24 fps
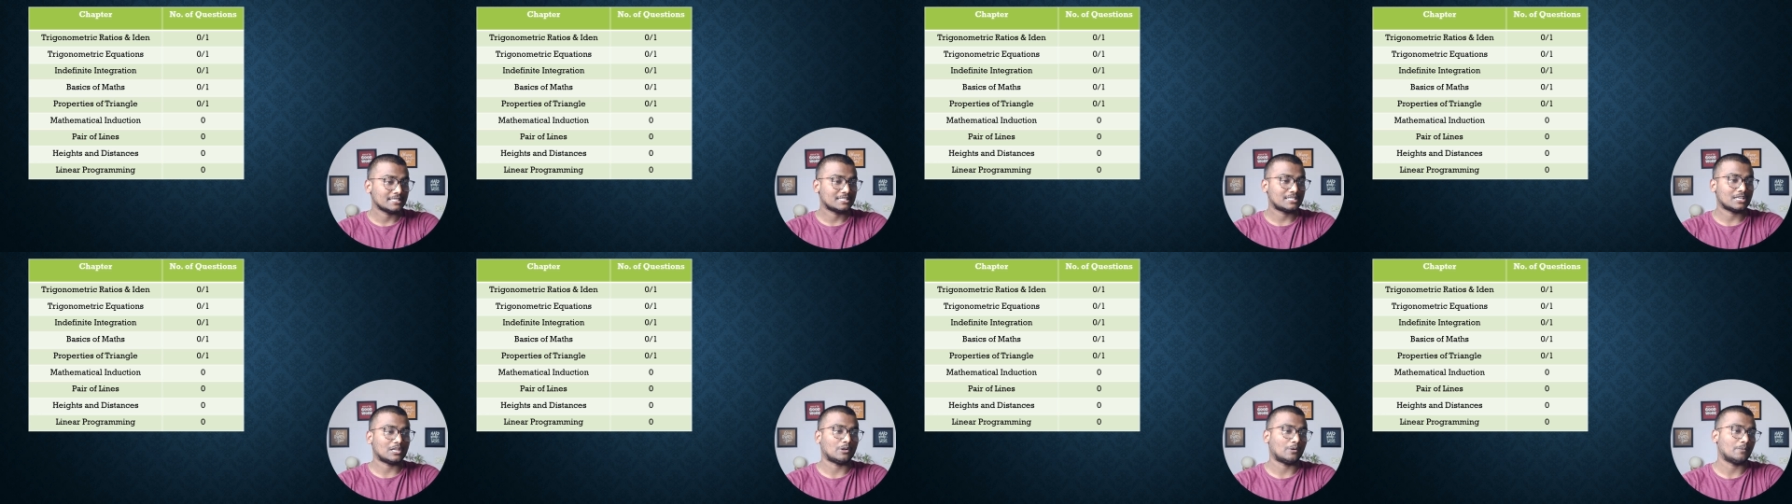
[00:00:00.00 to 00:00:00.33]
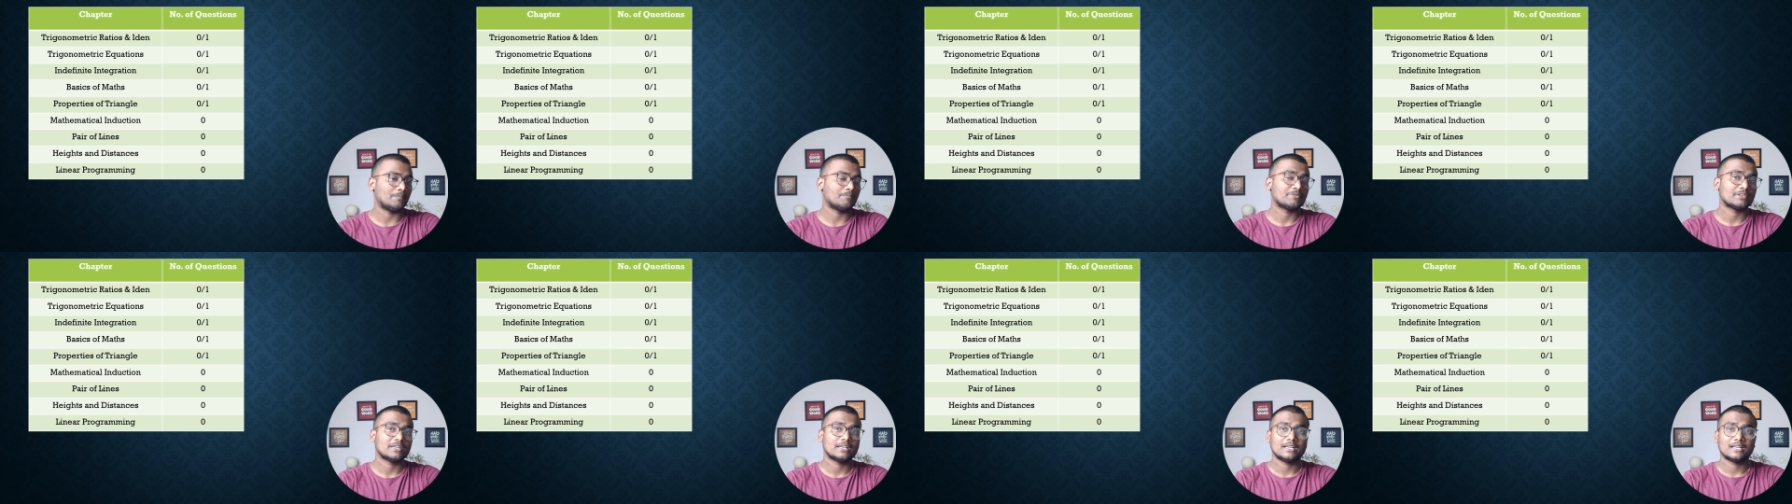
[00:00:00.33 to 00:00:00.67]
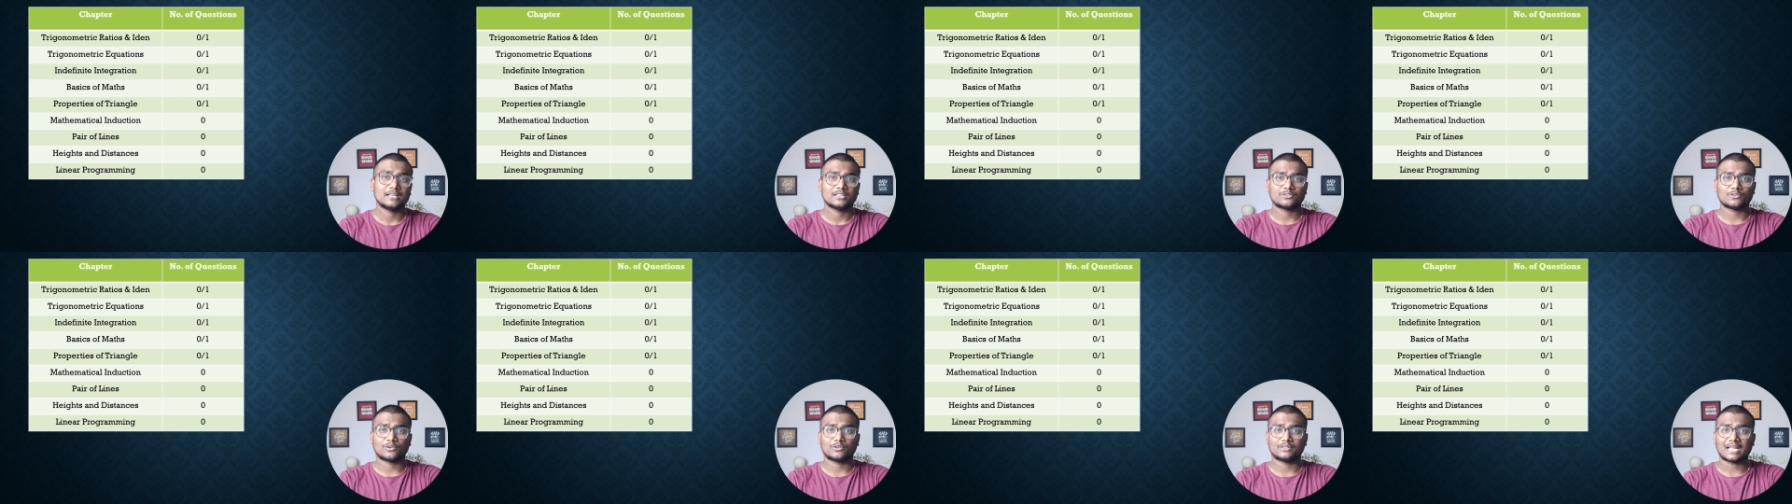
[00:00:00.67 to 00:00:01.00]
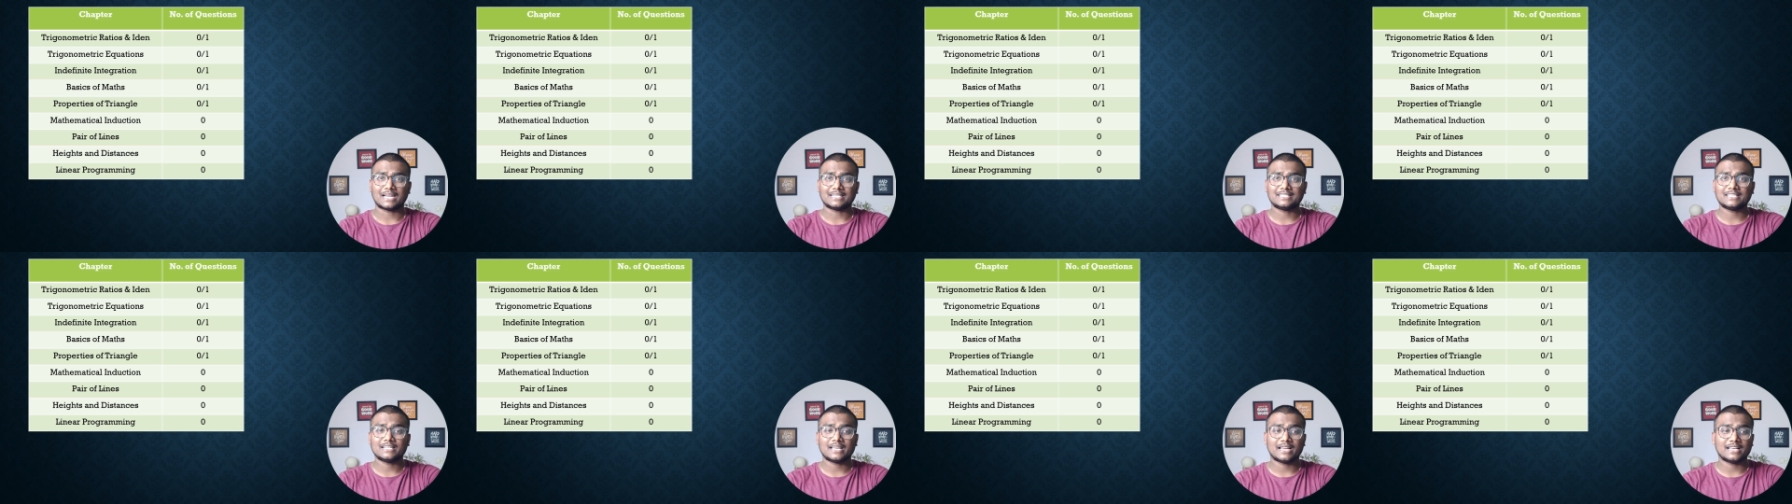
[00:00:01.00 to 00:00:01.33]
Chalo, so
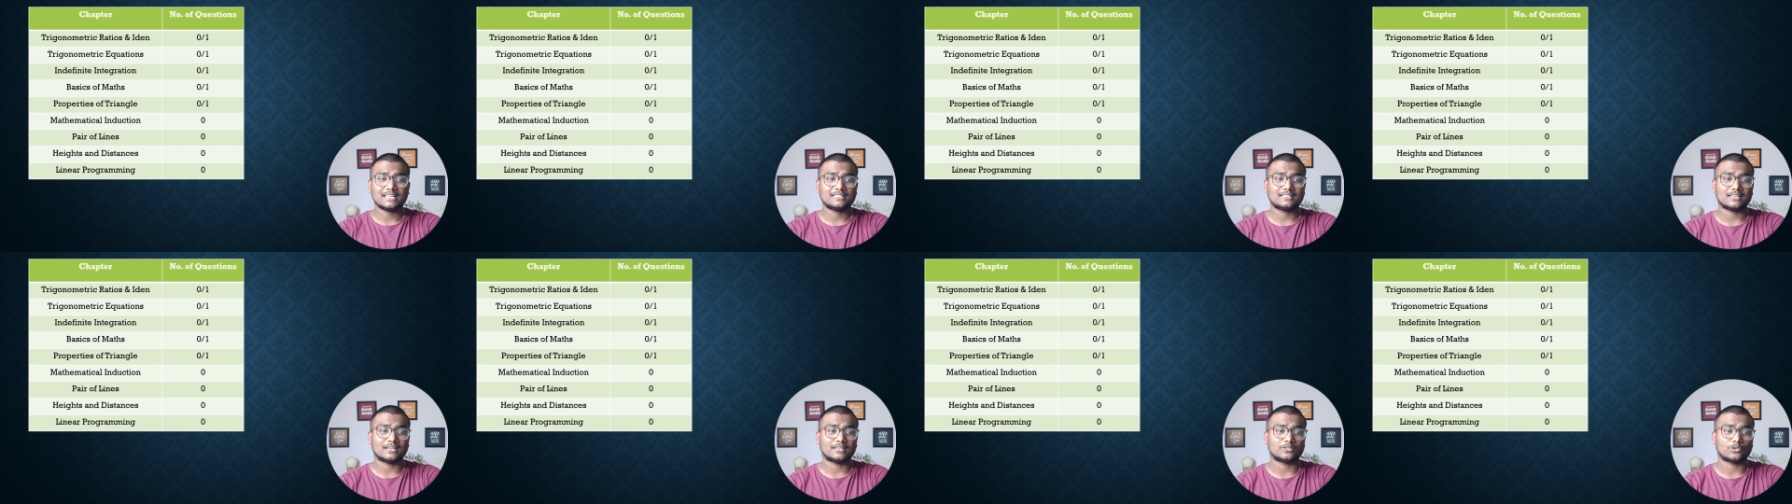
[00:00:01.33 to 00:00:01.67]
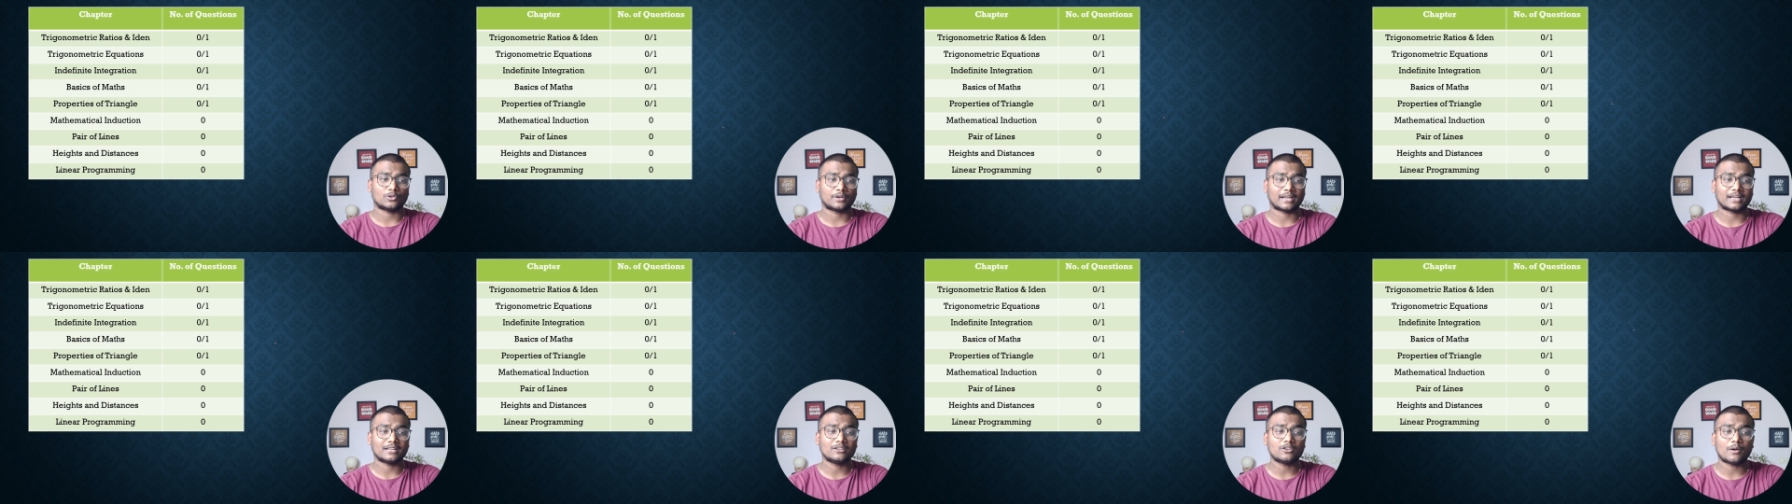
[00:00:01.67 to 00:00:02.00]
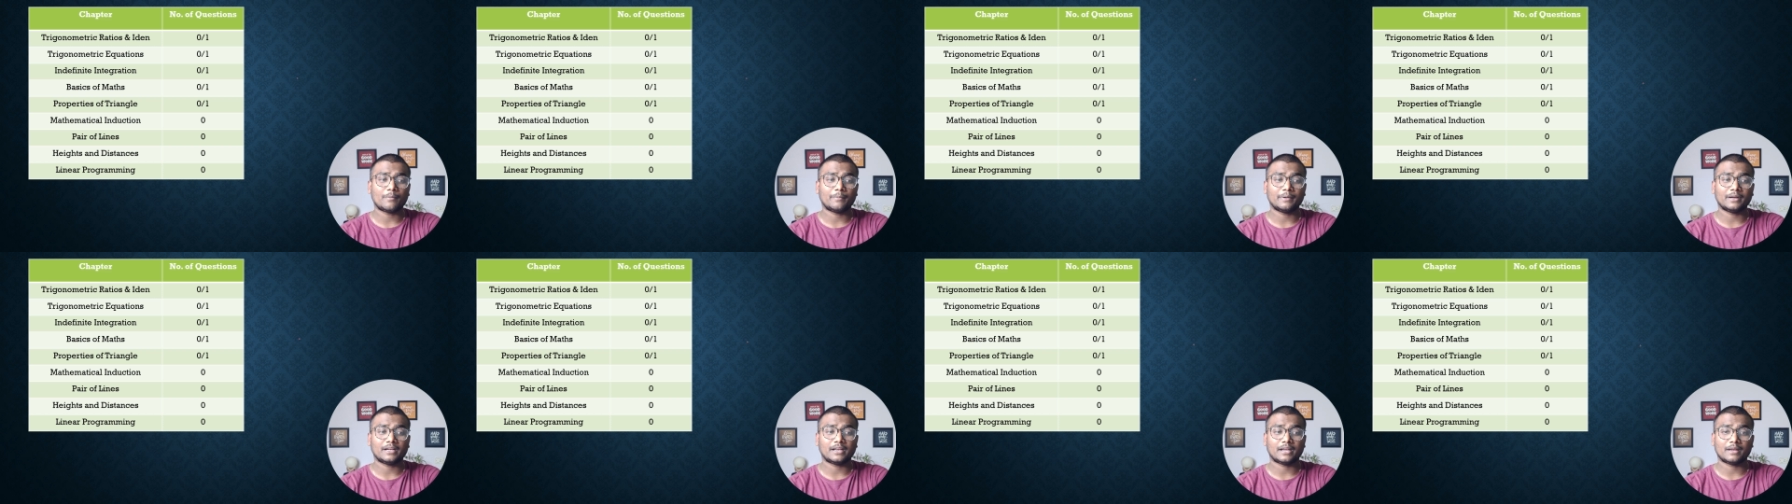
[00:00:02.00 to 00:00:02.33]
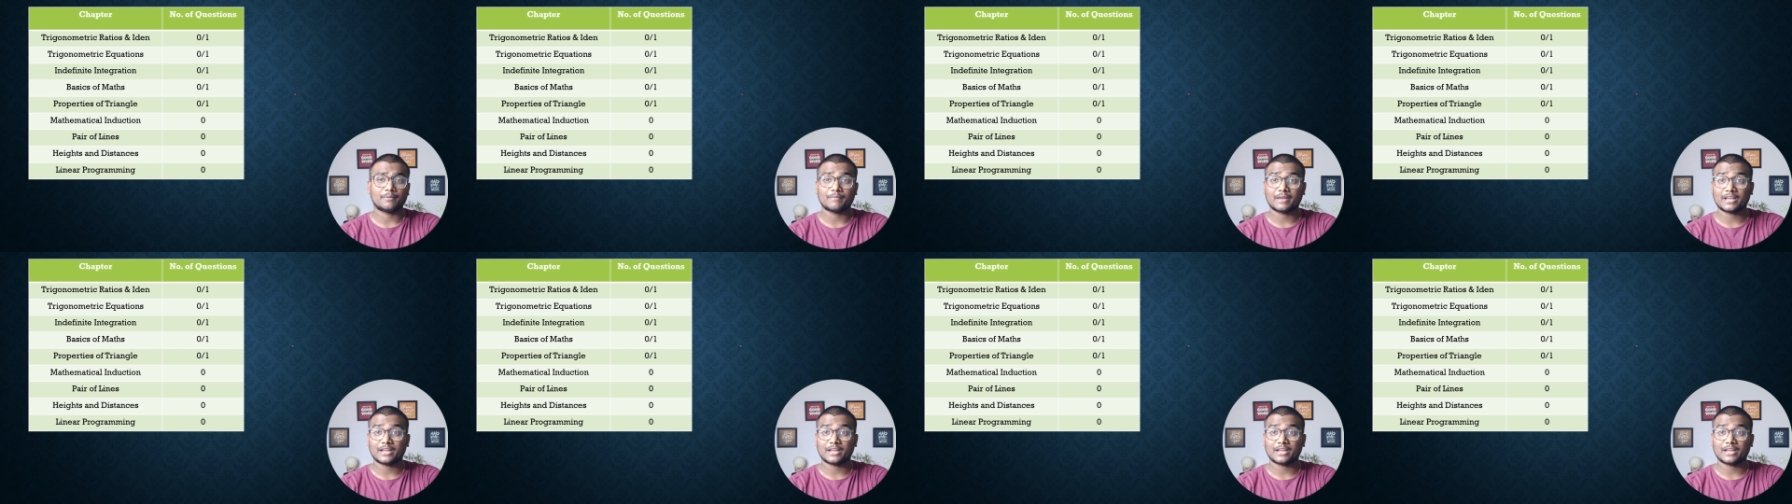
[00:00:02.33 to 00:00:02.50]
that's it guys. So trigonometry,